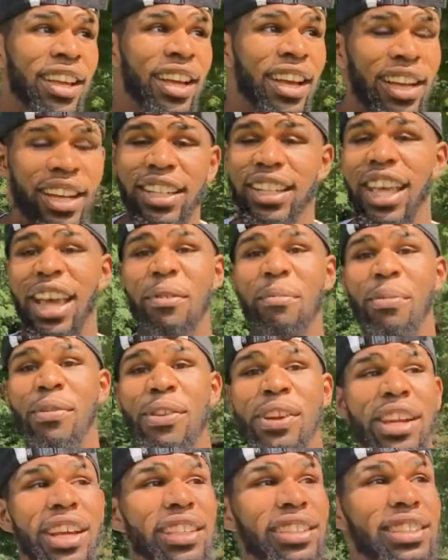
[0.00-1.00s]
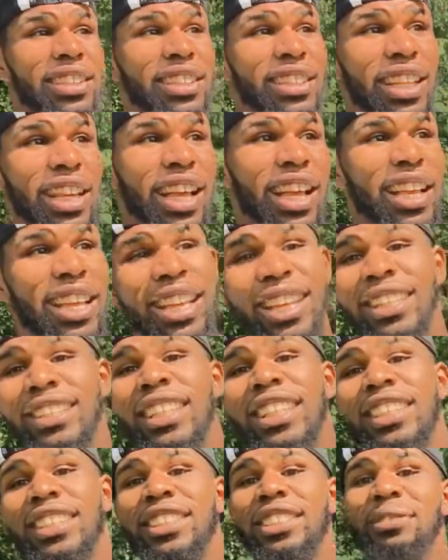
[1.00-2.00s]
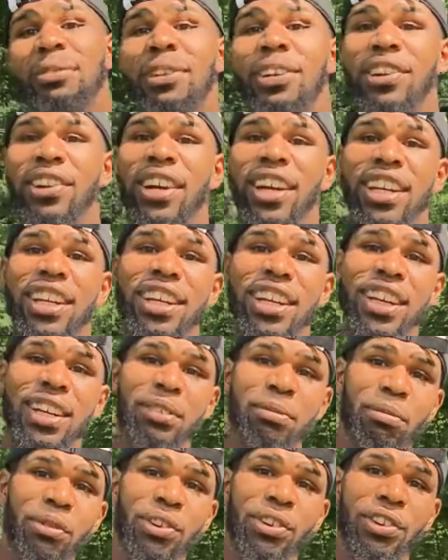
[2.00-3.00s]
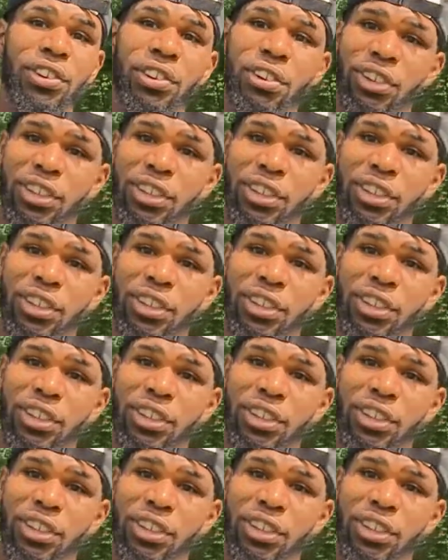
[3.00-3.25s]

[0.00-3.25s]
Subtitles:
And at that point, I was just like, I can't take this for granted anymore.